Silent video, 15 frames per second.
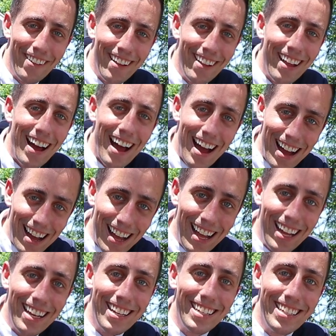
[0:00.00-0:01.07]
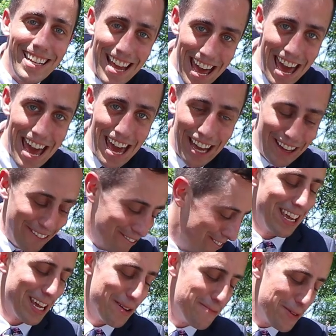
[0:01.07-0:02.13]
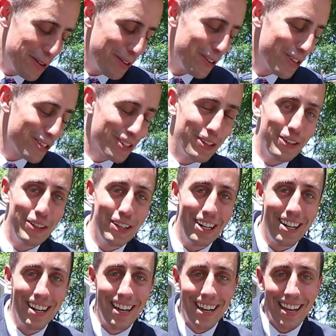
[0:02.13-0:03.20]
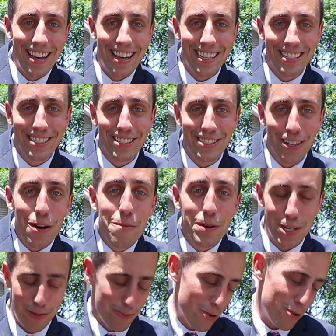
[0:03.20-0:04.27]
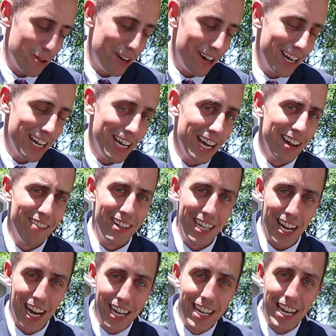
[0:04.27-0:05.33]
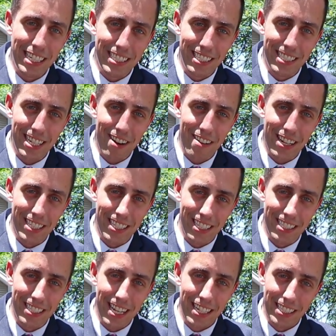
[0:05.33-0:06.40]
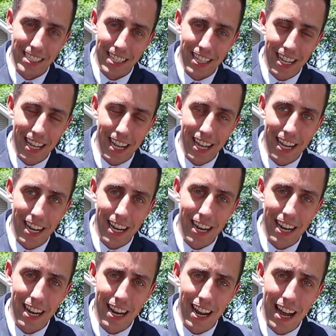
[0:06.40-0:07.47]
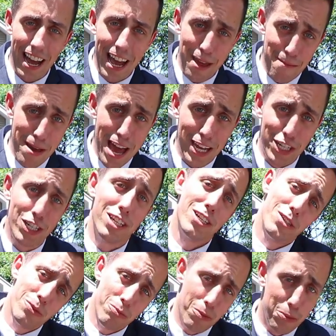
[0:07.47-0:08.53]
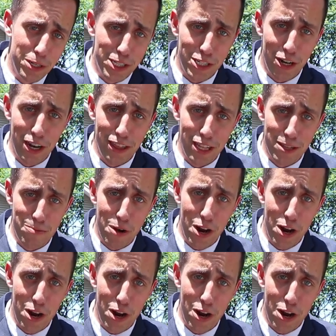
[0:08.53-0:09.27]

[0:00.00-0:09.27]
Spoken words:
Well, hot damn. The commuter scooter is so much more of an unnecessary success than I imagined when we started this